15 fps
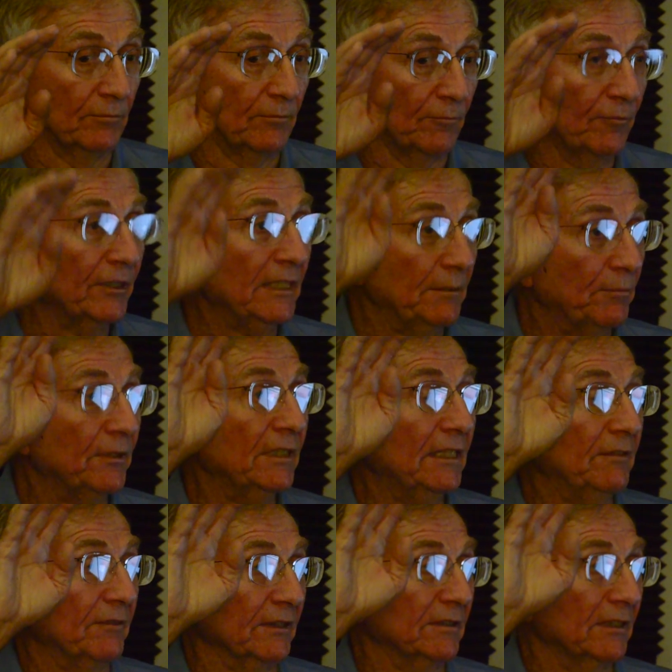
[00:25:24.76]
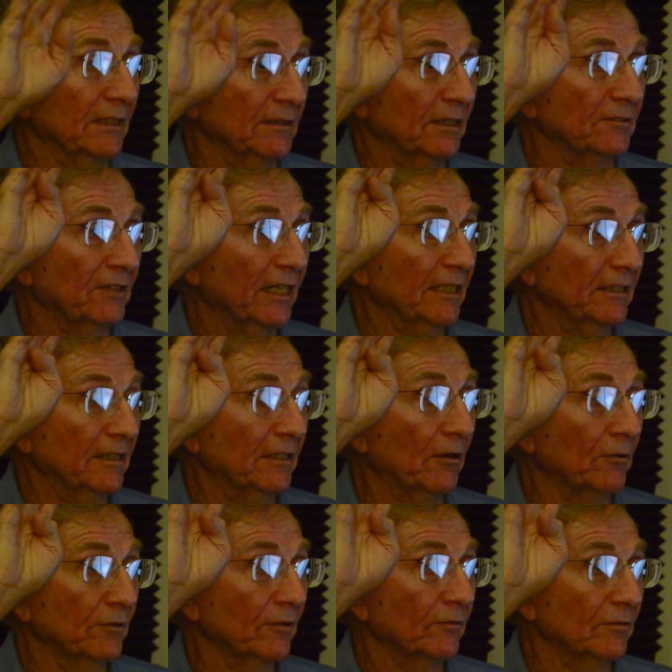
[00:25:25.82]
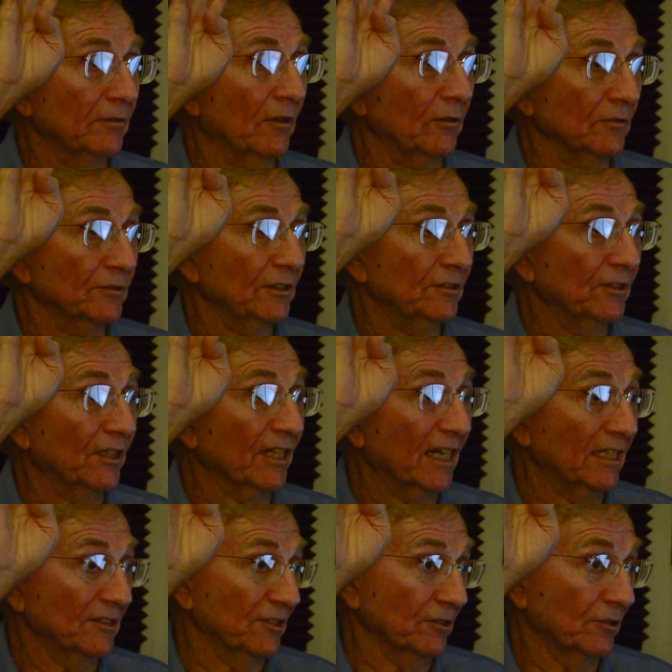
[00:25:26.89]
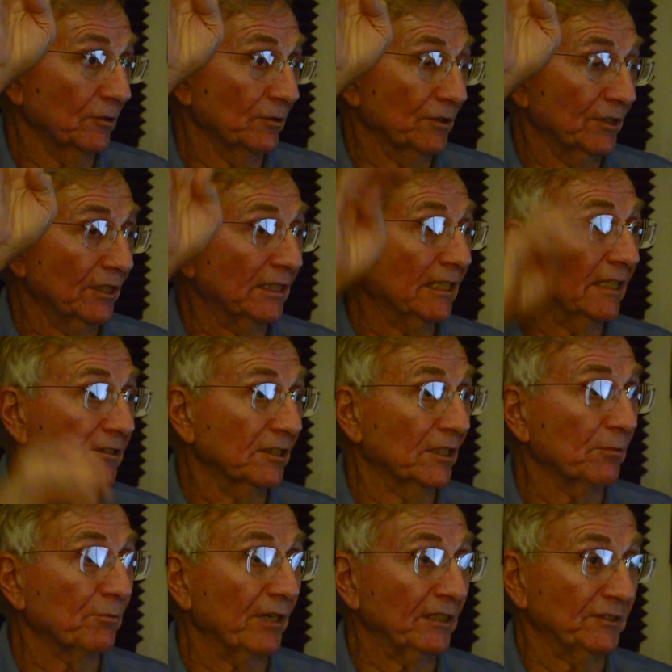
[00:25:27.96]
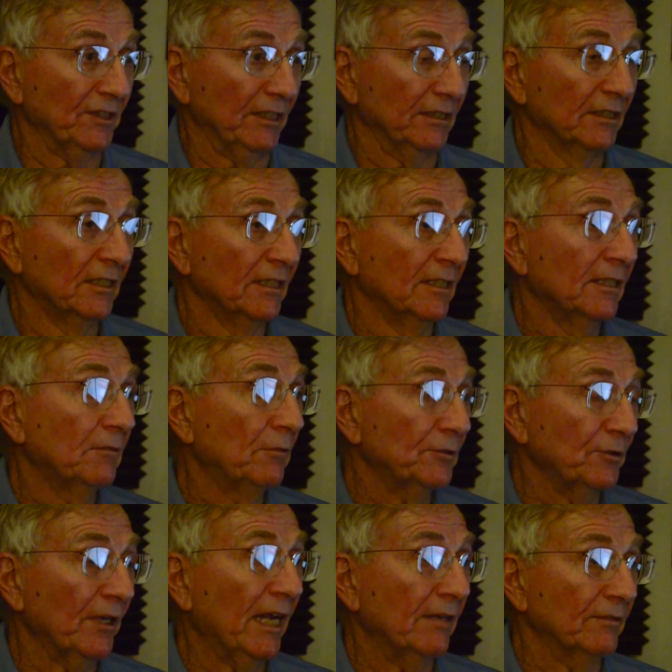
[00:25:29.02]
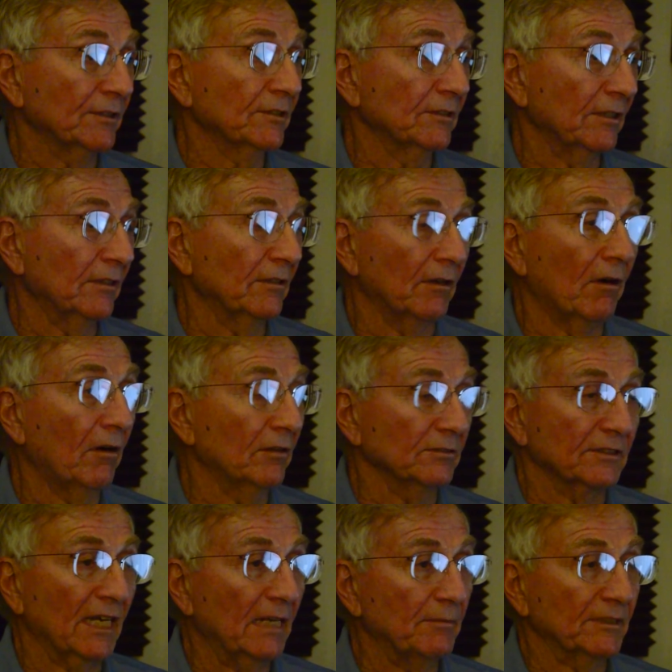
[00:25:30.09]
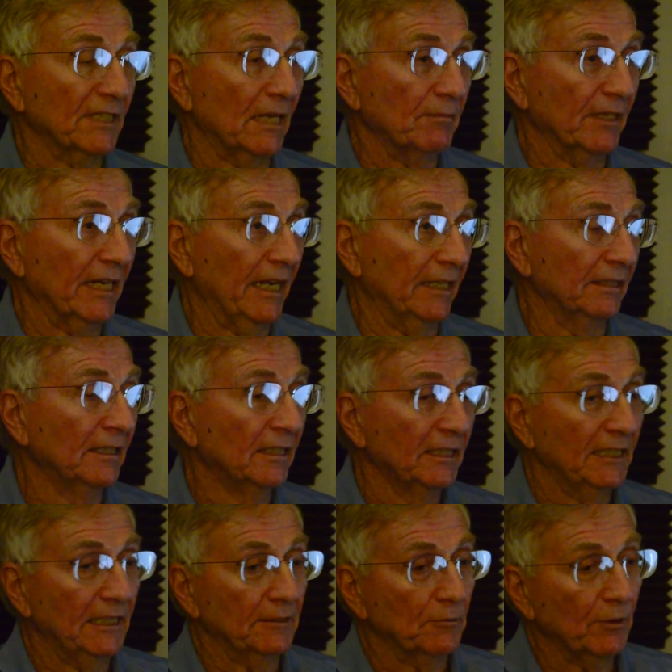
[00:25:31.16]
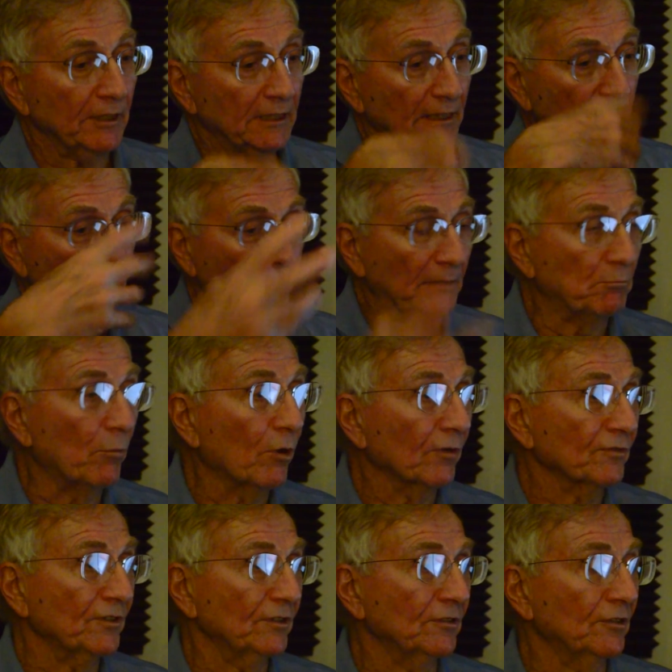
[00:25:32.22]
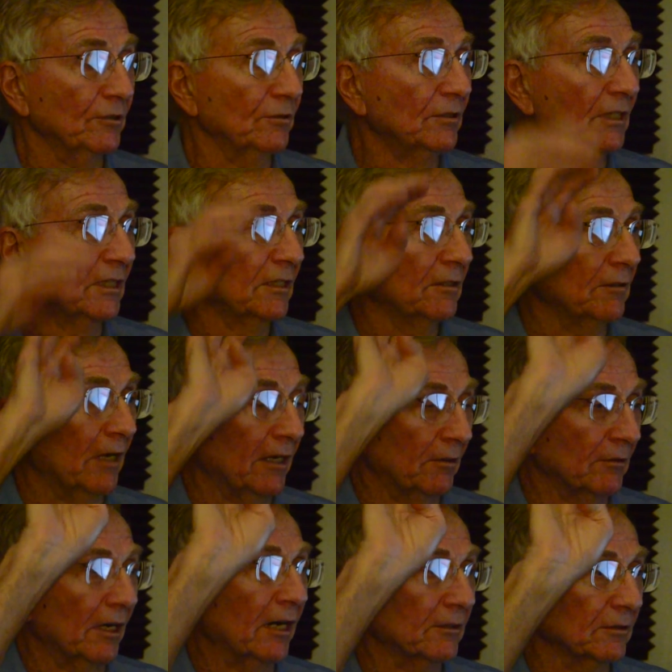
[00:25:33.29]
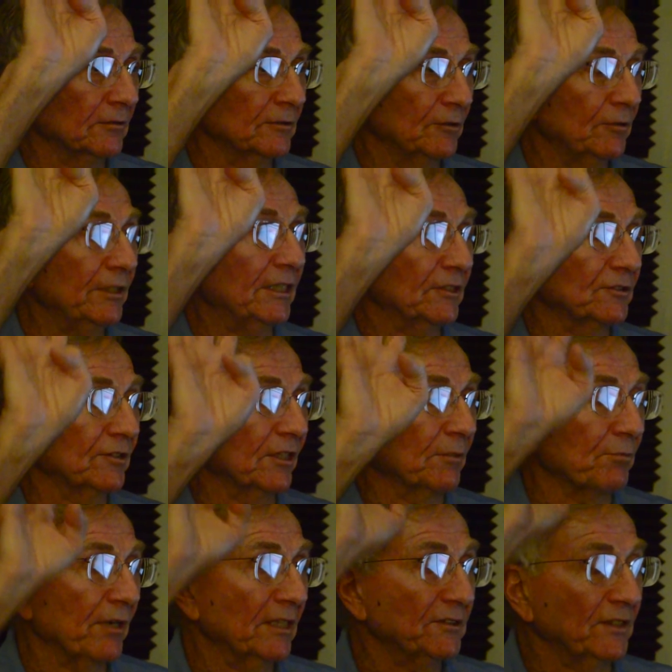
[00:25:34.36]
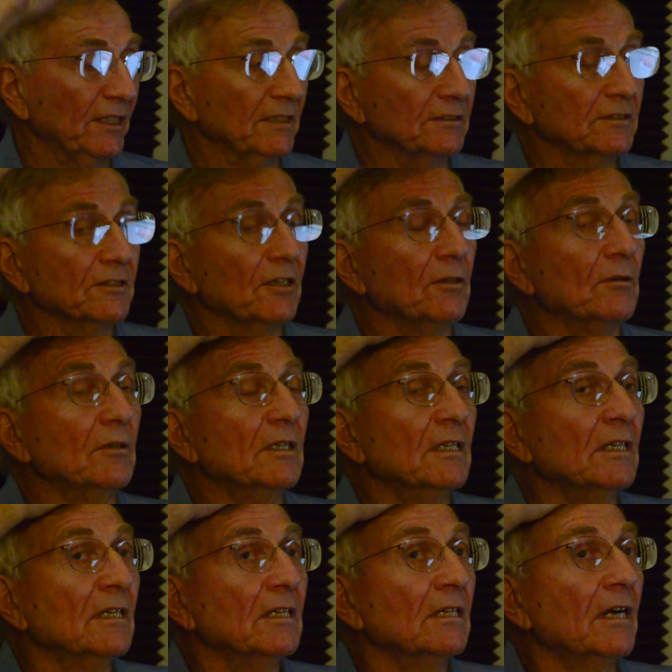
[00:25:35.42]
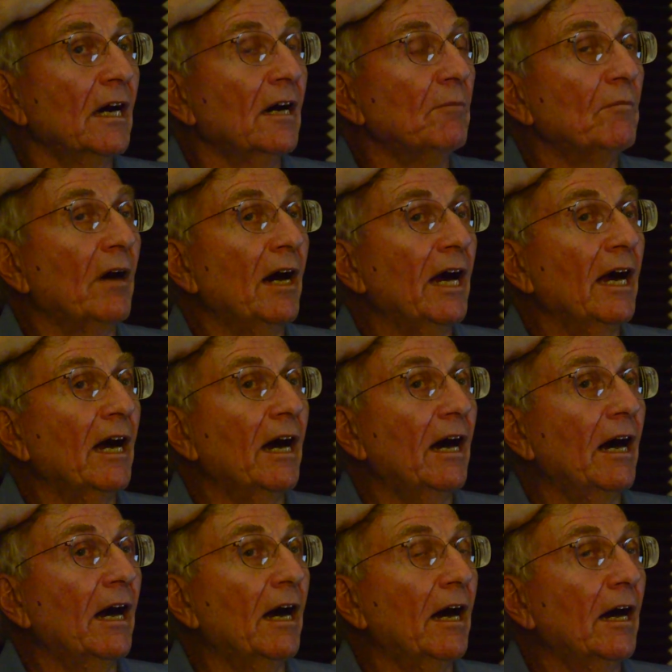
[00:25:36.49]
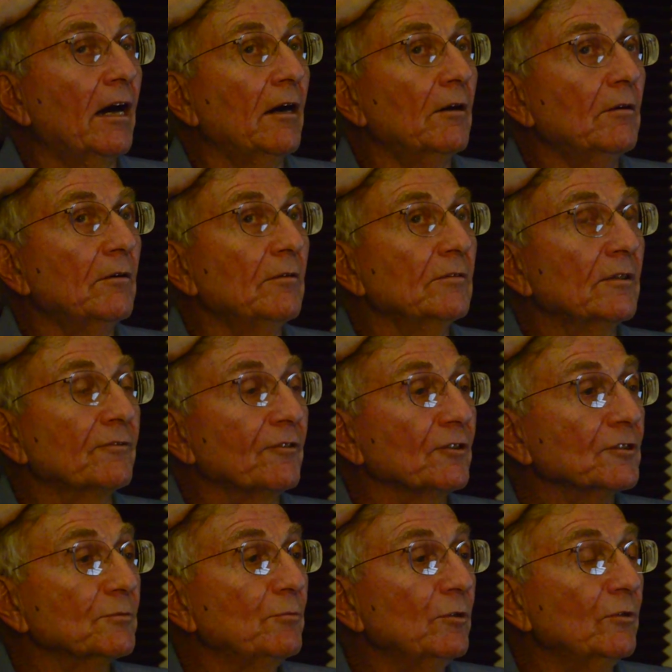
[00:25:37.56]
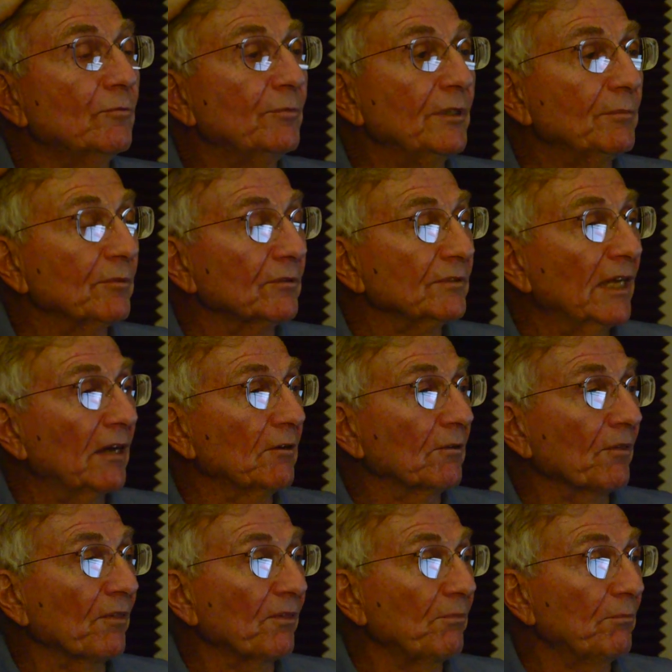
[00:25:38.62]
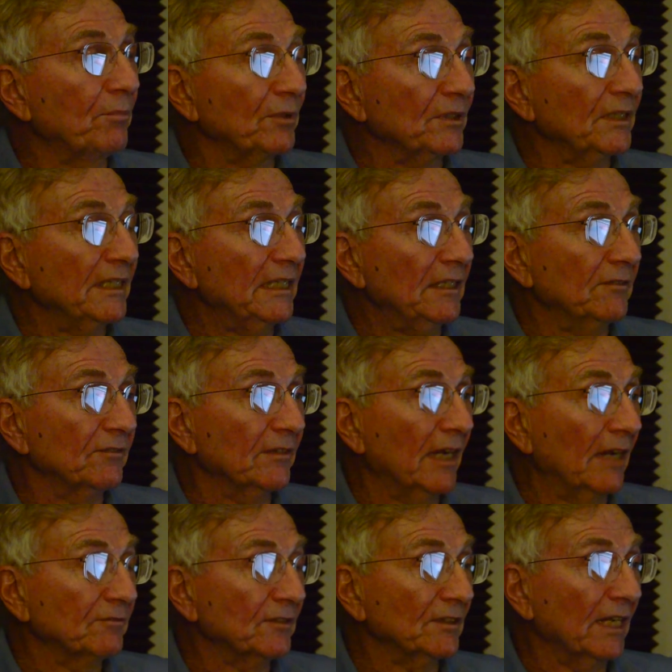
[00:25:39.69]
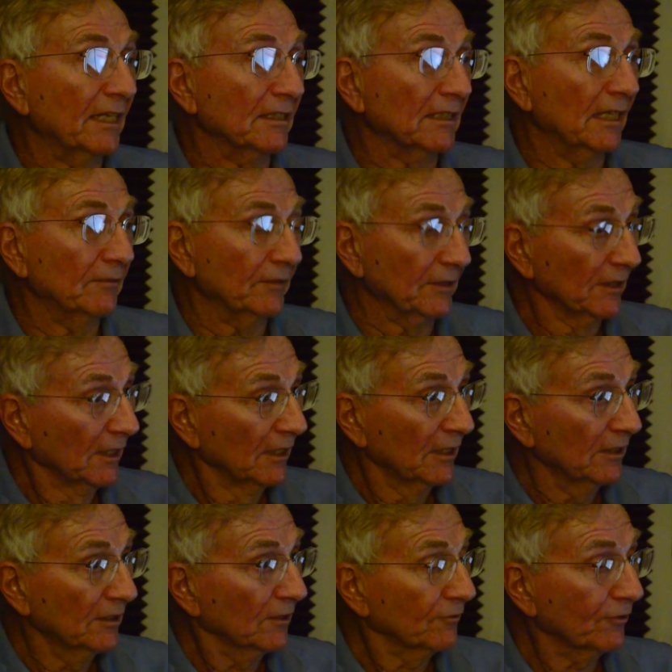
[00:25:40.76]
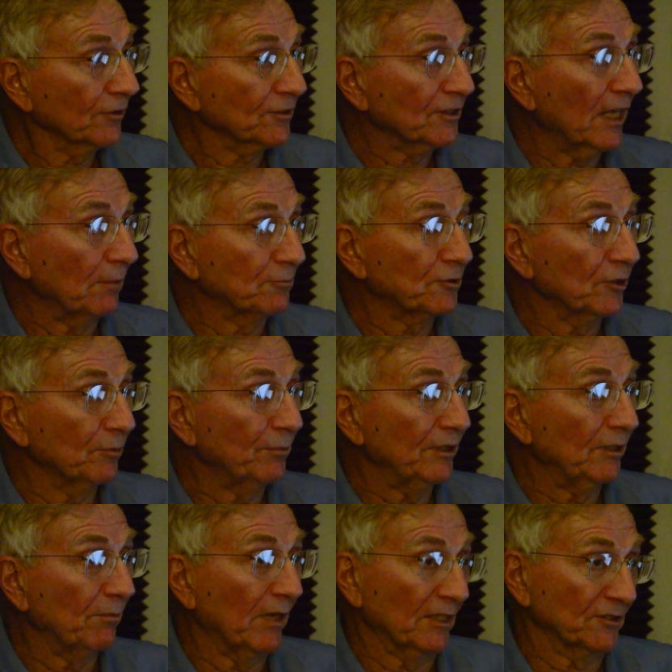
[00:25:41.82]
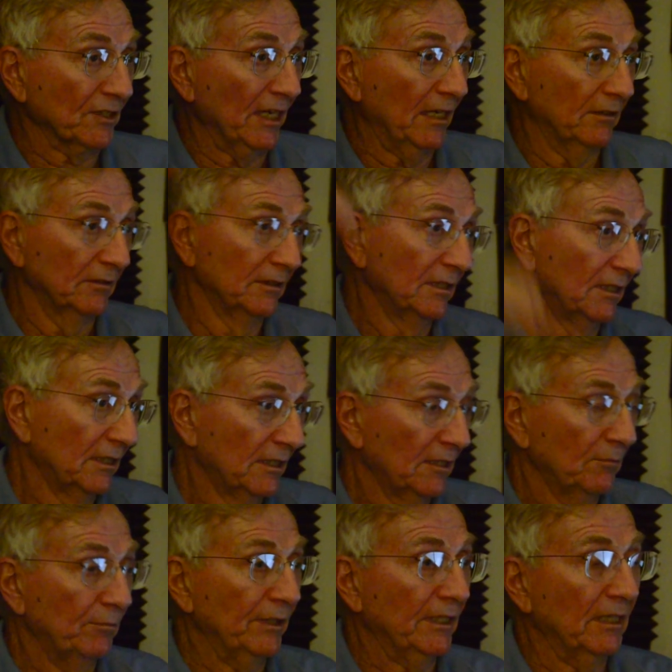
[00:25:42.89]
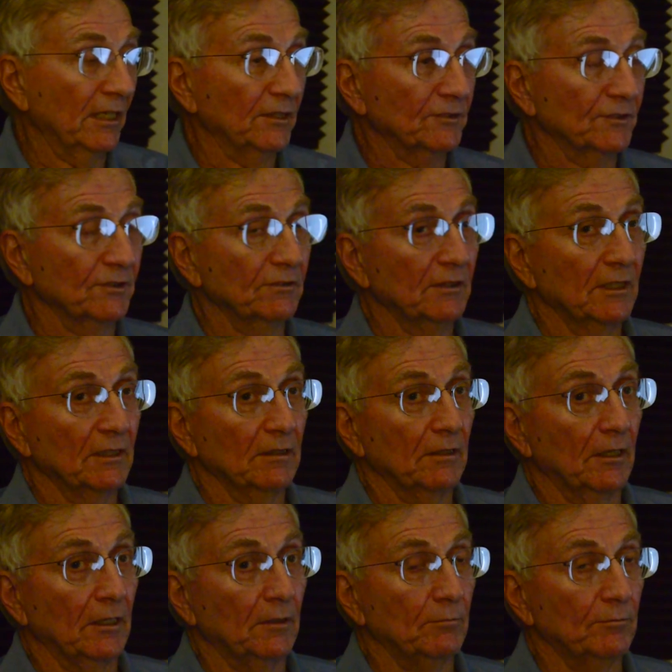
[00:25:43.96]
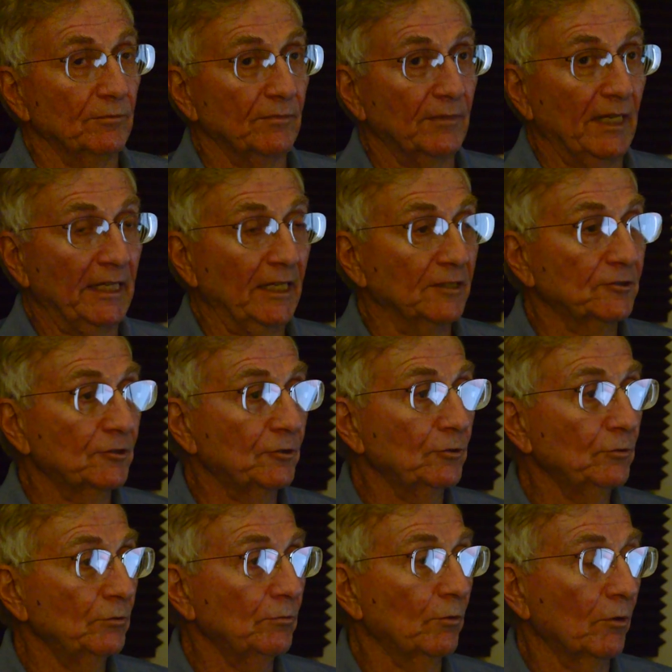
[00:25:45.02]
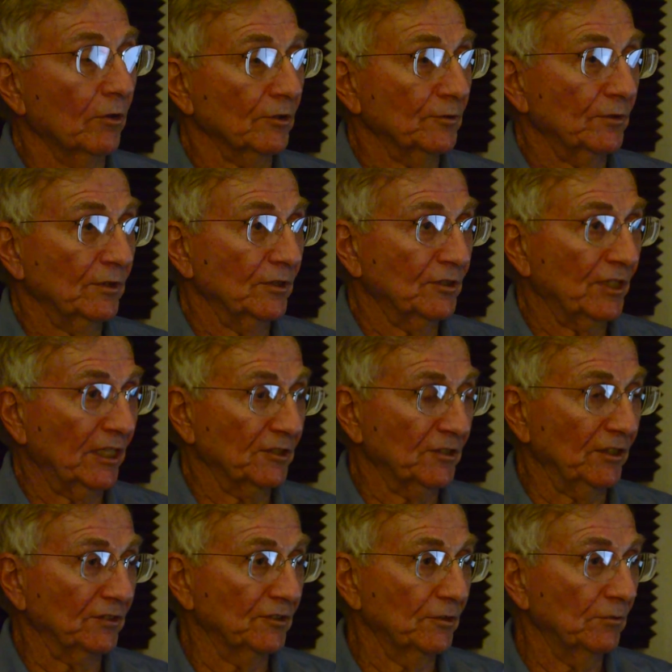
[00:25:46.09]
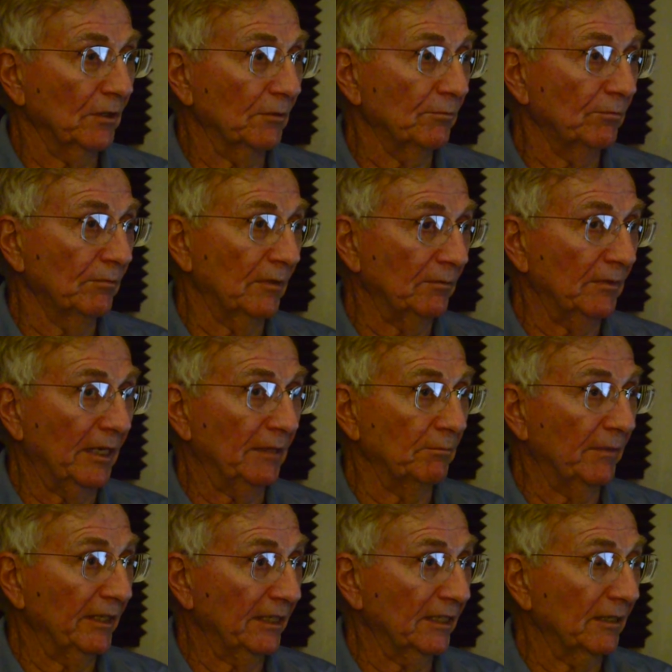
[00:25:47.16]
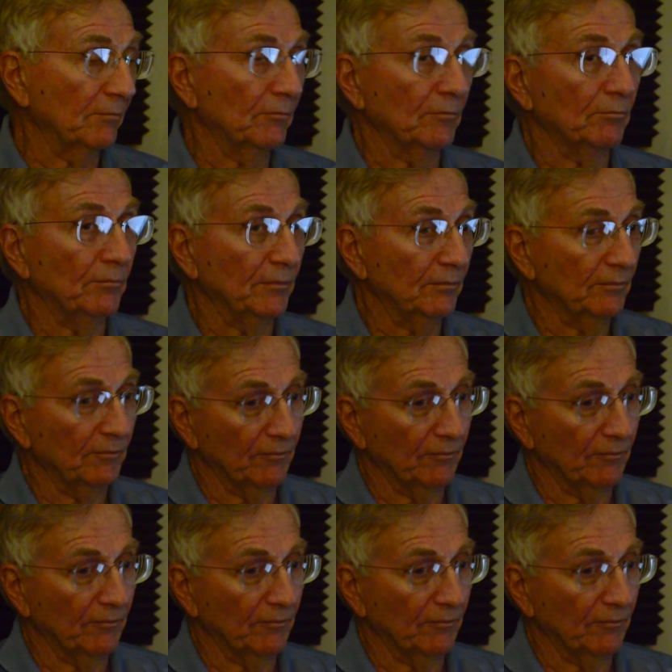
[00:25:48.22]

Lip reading: really believe it, that they're taking the oath of loyalty to the Constitution and not to the president. What you have is all time and time again, it quickly morphs into our duty is to the president. So the first move people now believe after 9/11, the first stop should have been to Moscow, because they had 2 wars with the Chechens, and many of them,